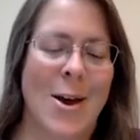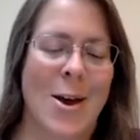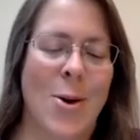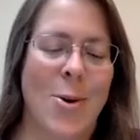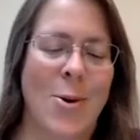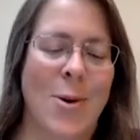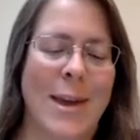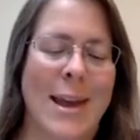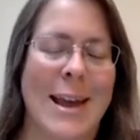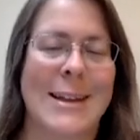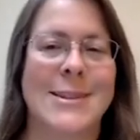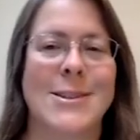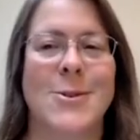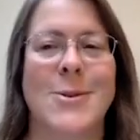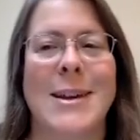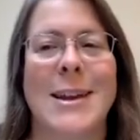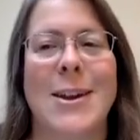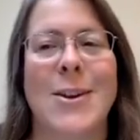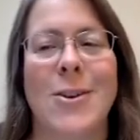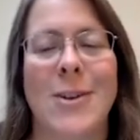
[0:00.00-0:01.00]
Okay, so
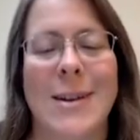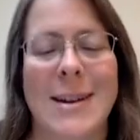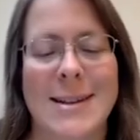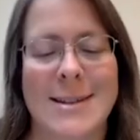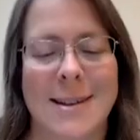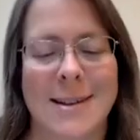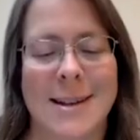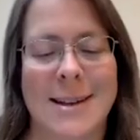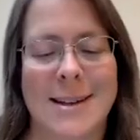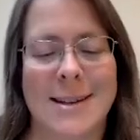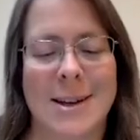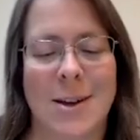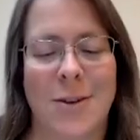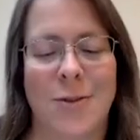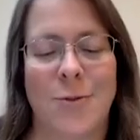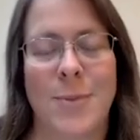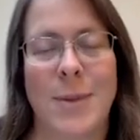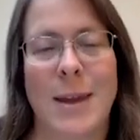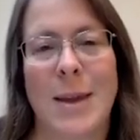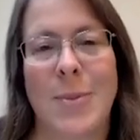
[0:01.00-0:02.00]
here is a list
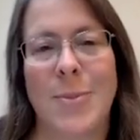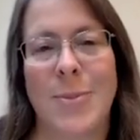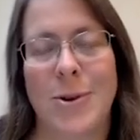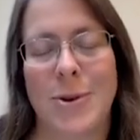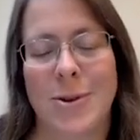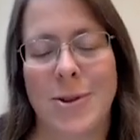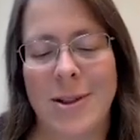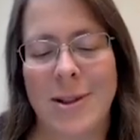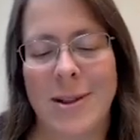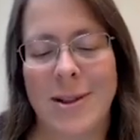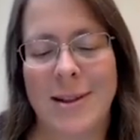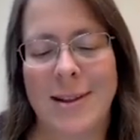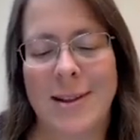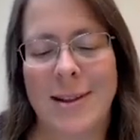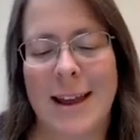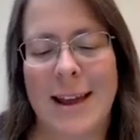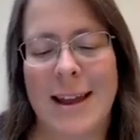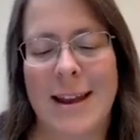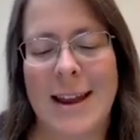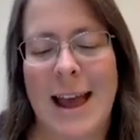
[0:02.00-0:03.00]
of people
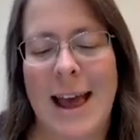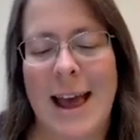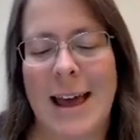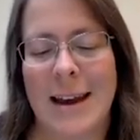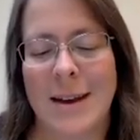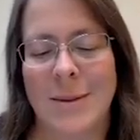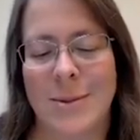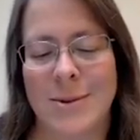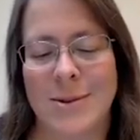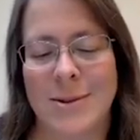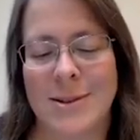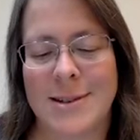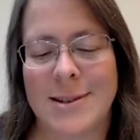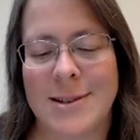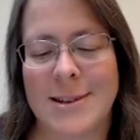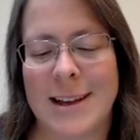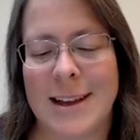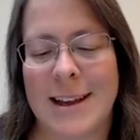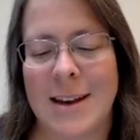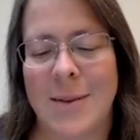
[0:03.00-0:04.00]
and
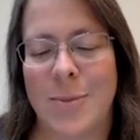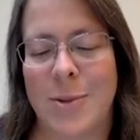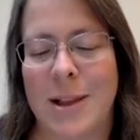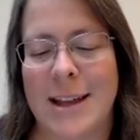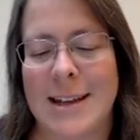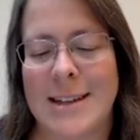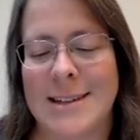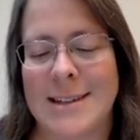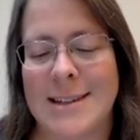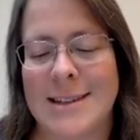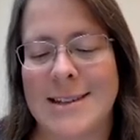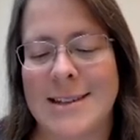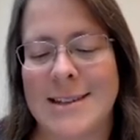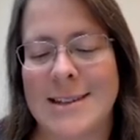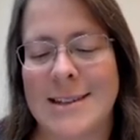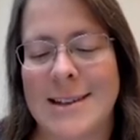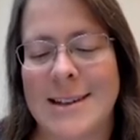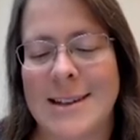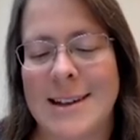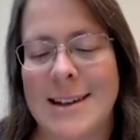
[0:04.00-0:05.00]
animals and places.
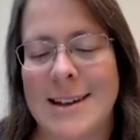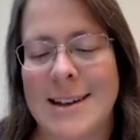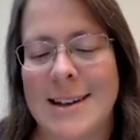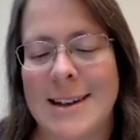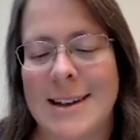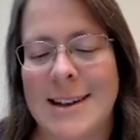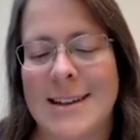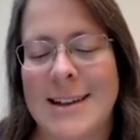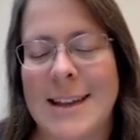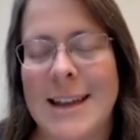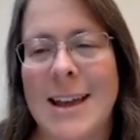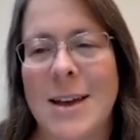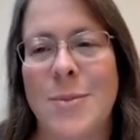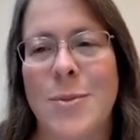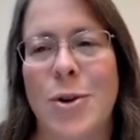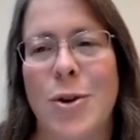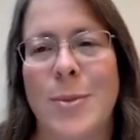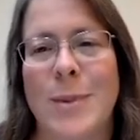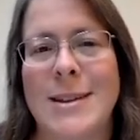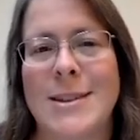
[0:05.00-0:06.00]
Take a
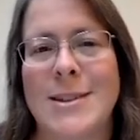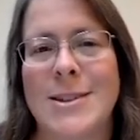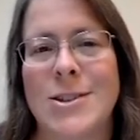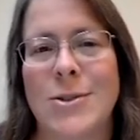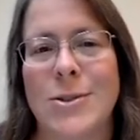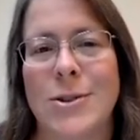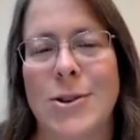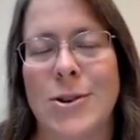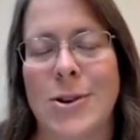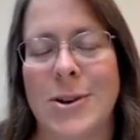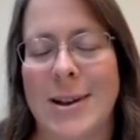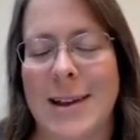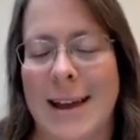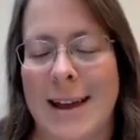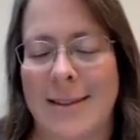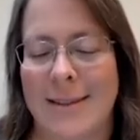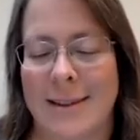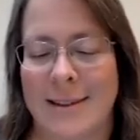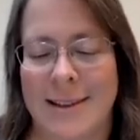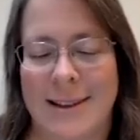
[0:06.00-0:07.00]
moment to look
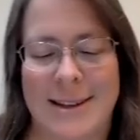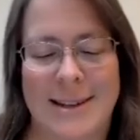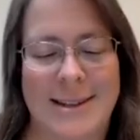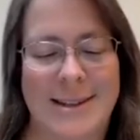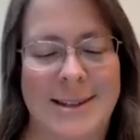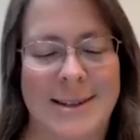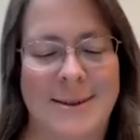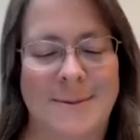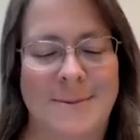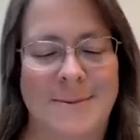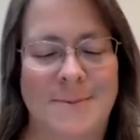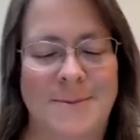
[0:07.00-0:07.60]
at the list.